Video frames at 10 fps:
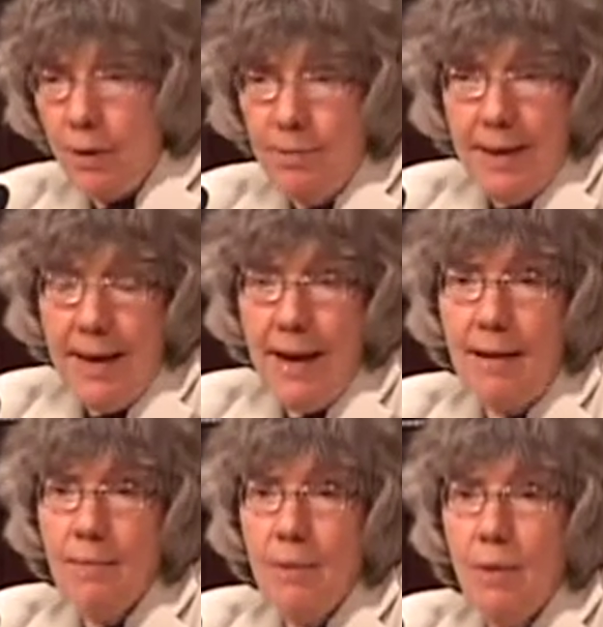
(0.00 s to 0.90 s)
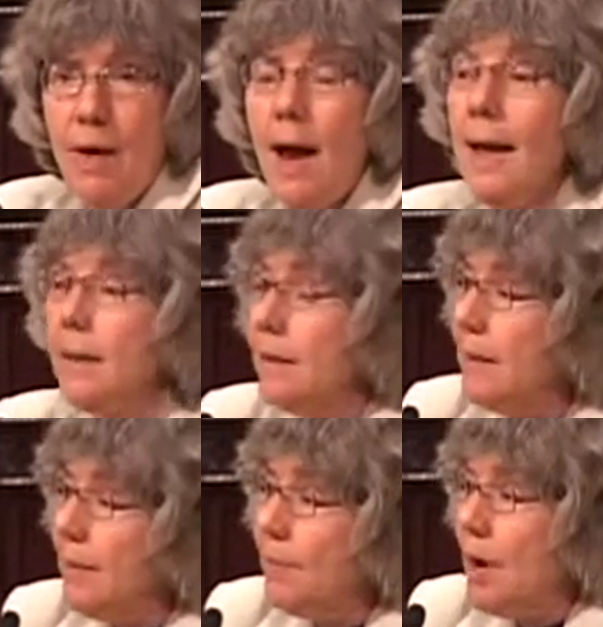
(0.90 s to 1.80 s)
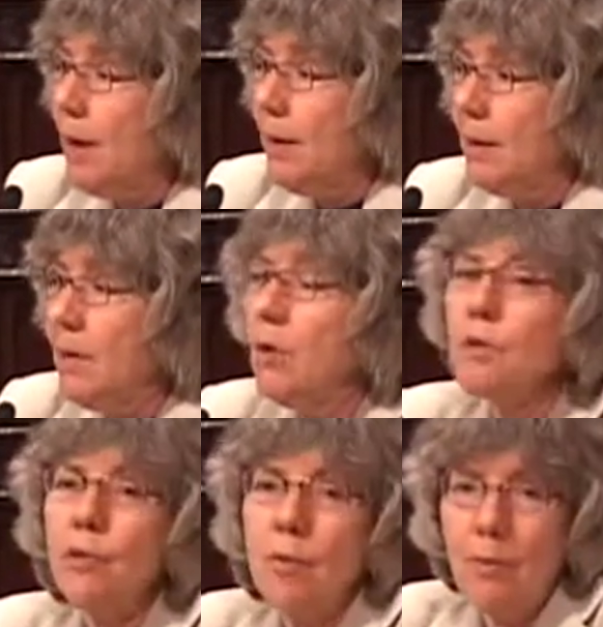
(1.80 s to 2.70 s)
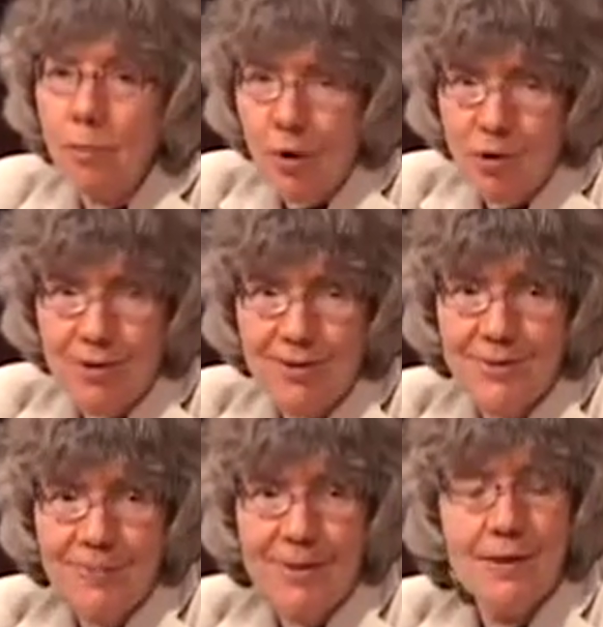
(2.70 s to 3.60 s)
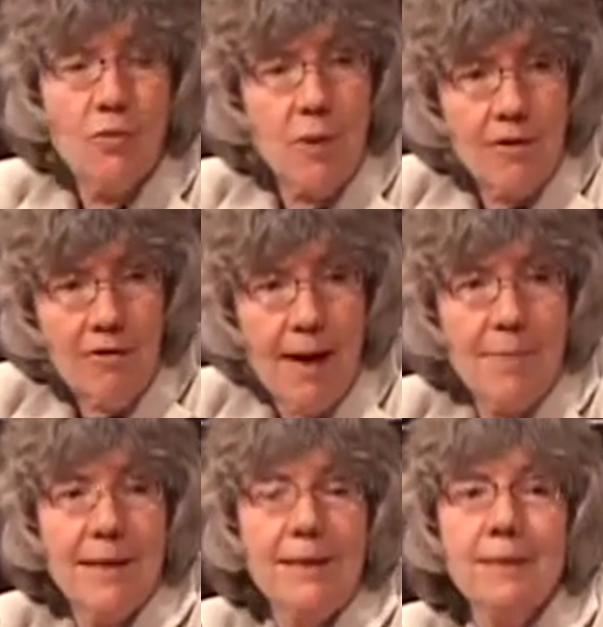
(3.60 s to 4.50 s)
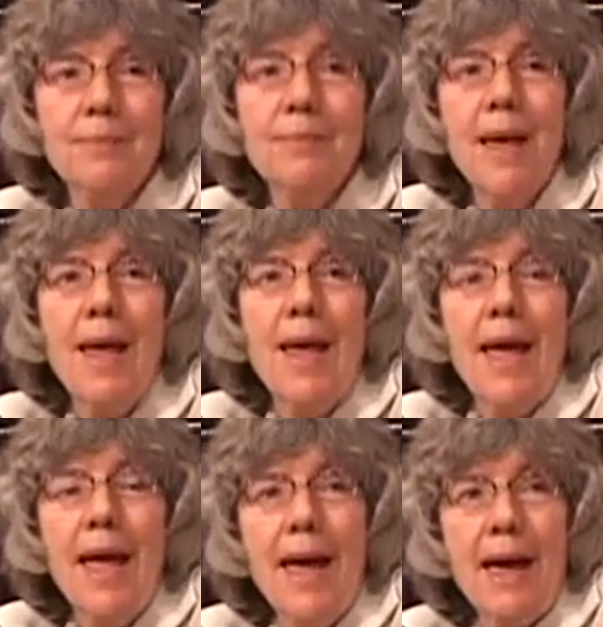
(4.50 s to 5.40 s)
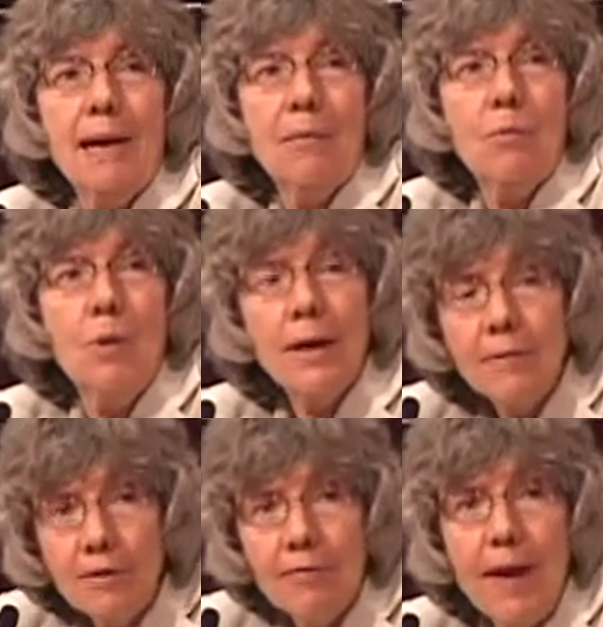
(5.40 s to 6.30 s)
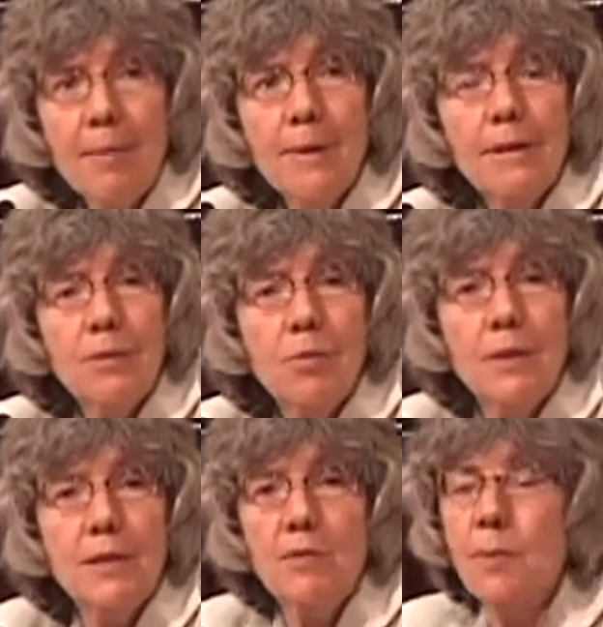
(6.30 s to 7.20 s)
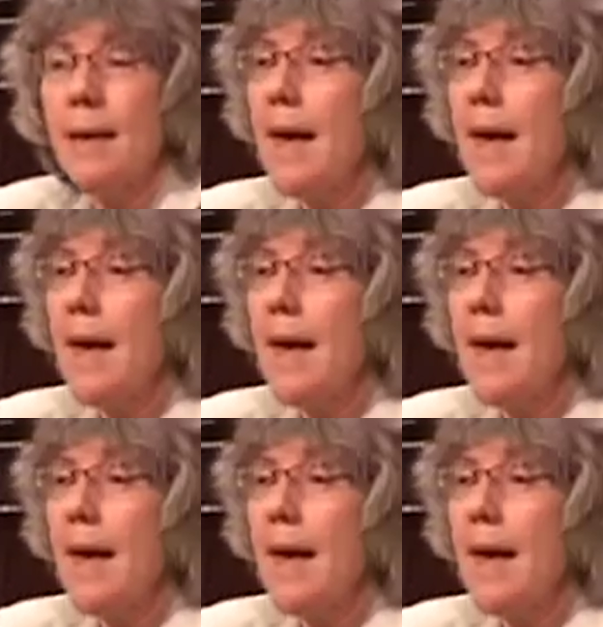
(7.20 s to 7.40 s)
we became what I ended up calling cultural brokers to 3 families. And one of the families was from the